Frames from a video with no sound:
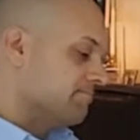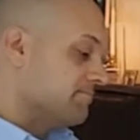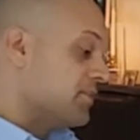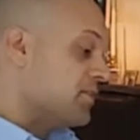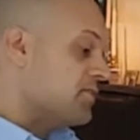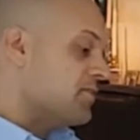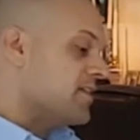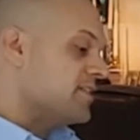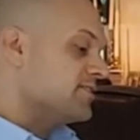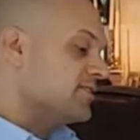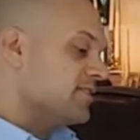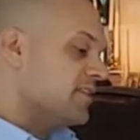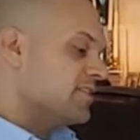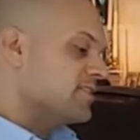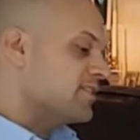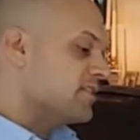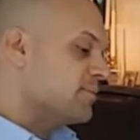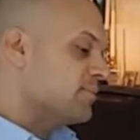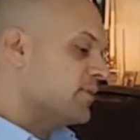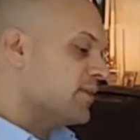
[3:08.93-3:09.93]
All right, so that's
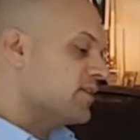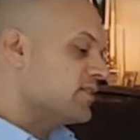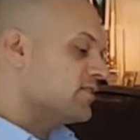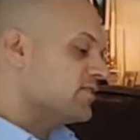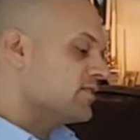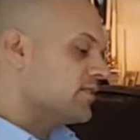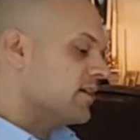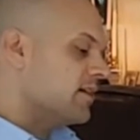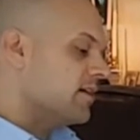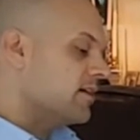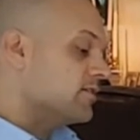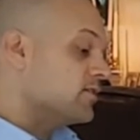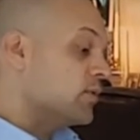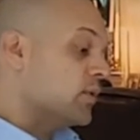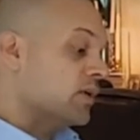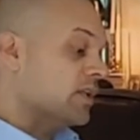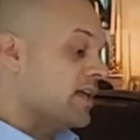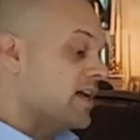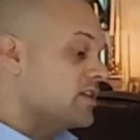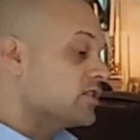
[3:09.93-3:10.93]
going to bring us to our
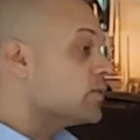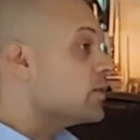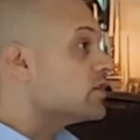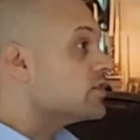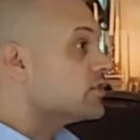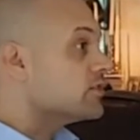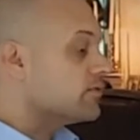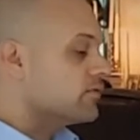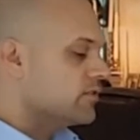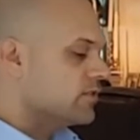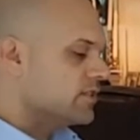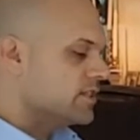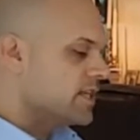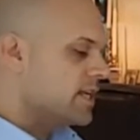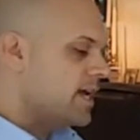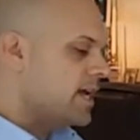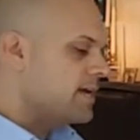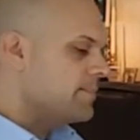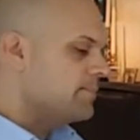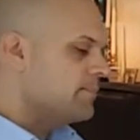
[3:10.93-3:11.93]
last question for
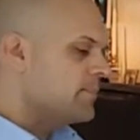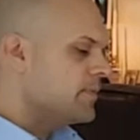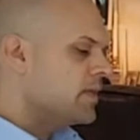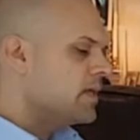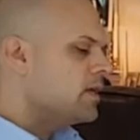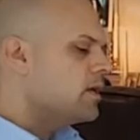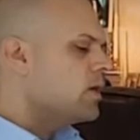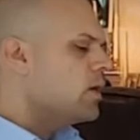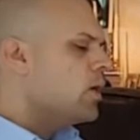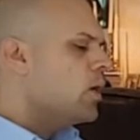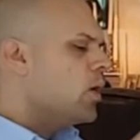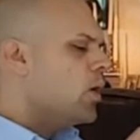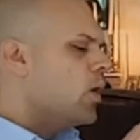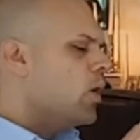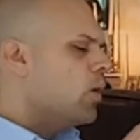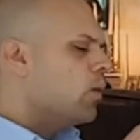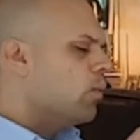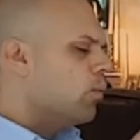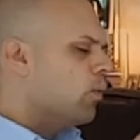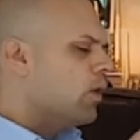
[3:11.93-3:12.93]
today.
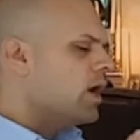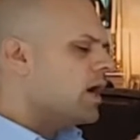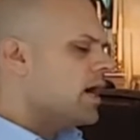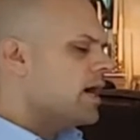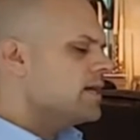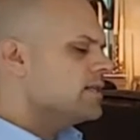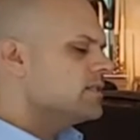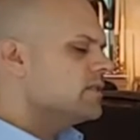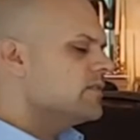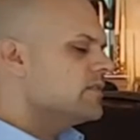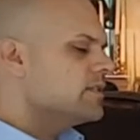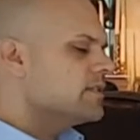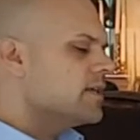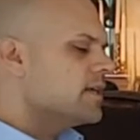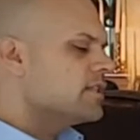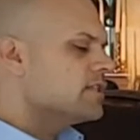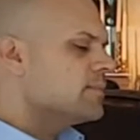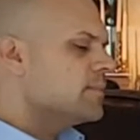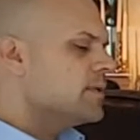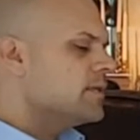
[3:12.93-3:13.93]
What kinds of
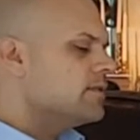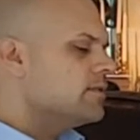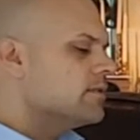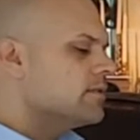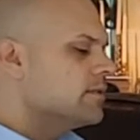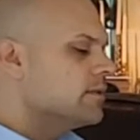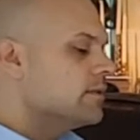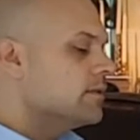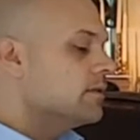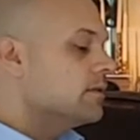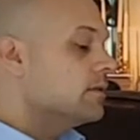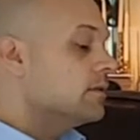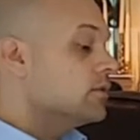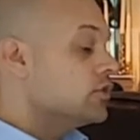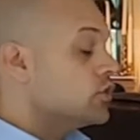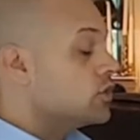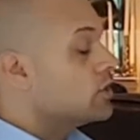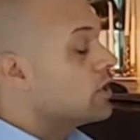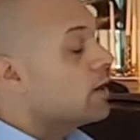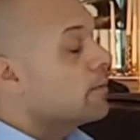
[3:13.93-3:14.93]
assessments
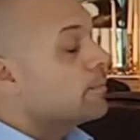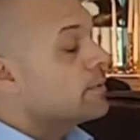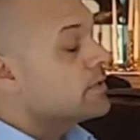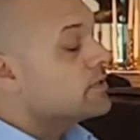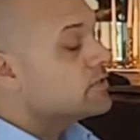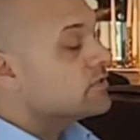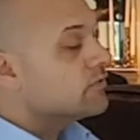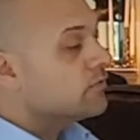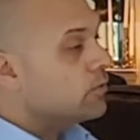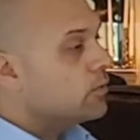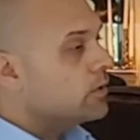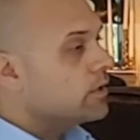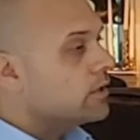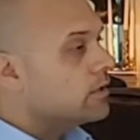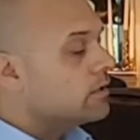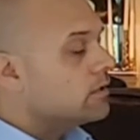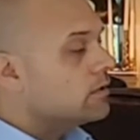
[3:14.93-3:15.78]
should companies avoid?